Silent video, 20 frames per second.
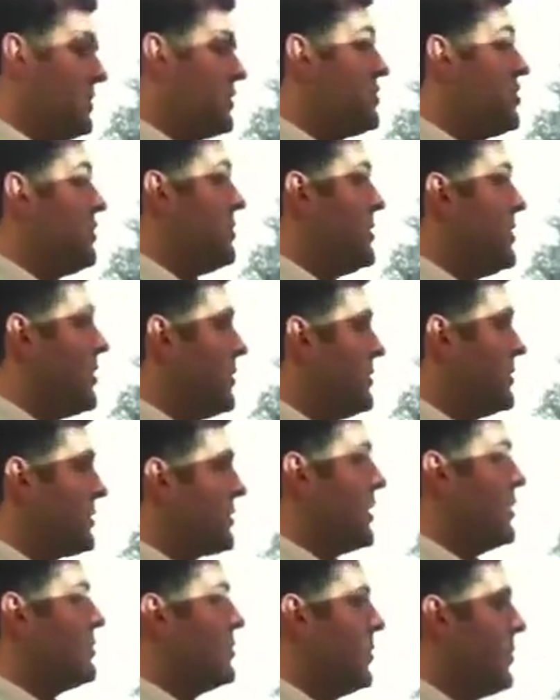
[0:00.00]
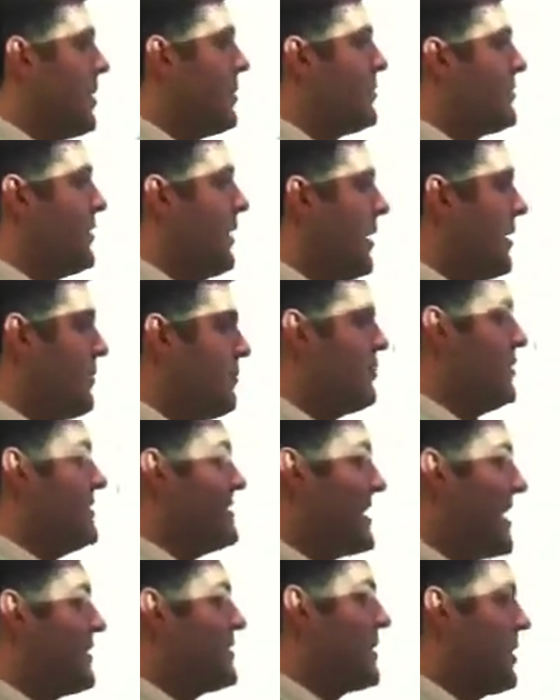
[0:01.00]
consumer, you can just go to a website and print
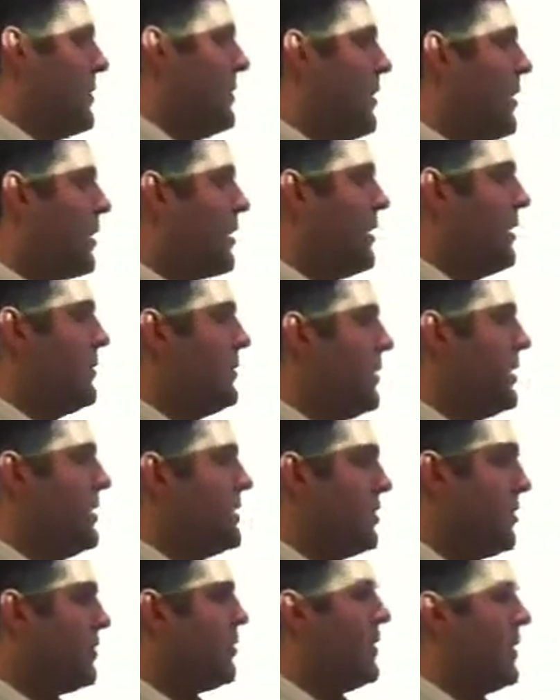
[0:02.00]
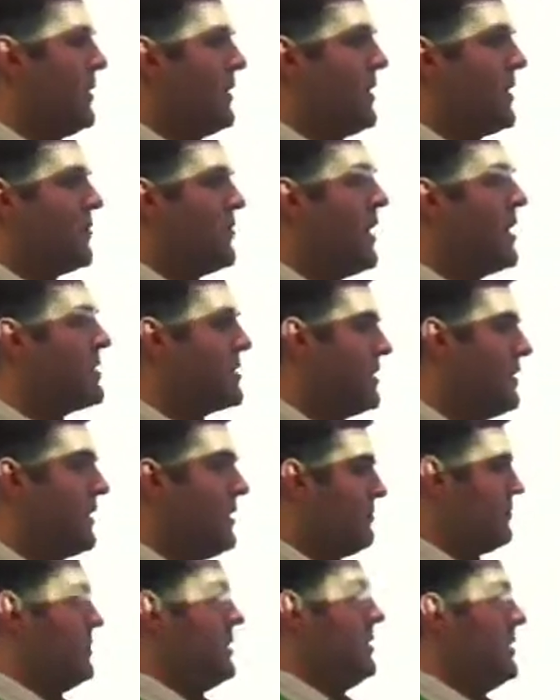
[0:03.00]
out a QR code. So you put in the address and
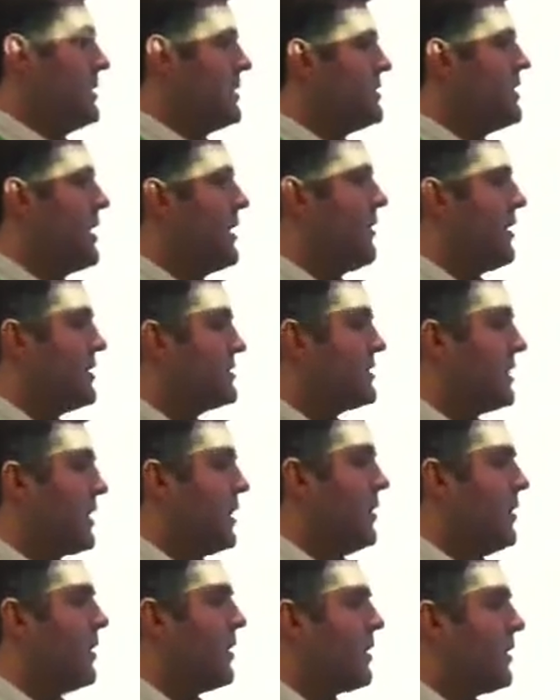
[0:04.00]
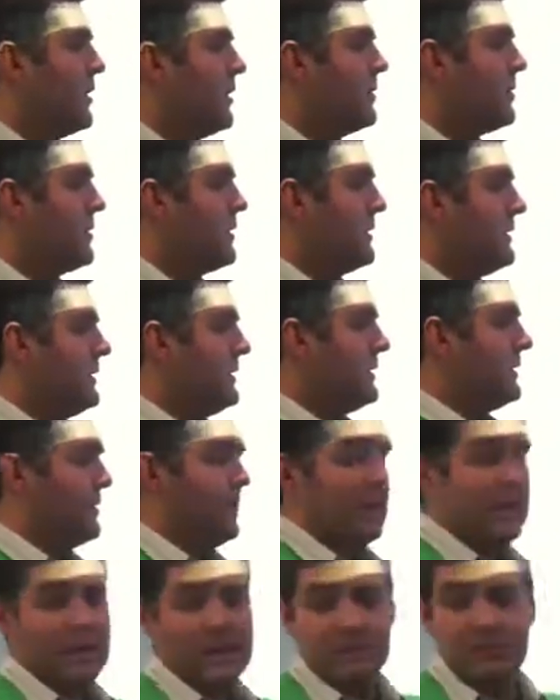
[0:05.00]
it generates the QR code.
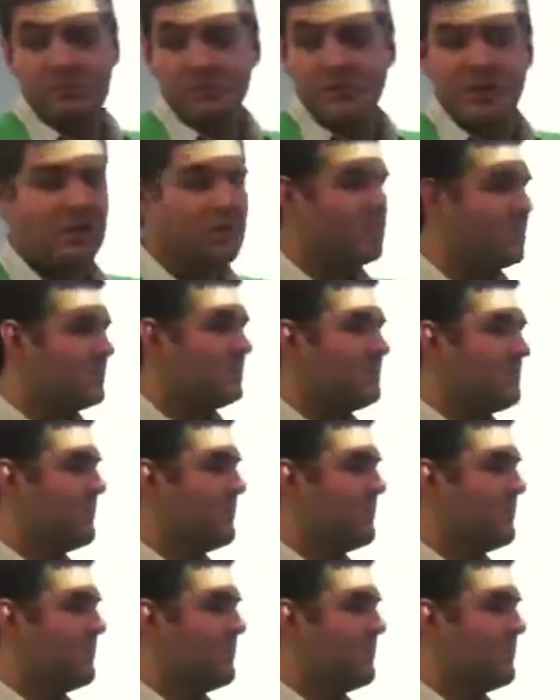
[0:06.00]
So it's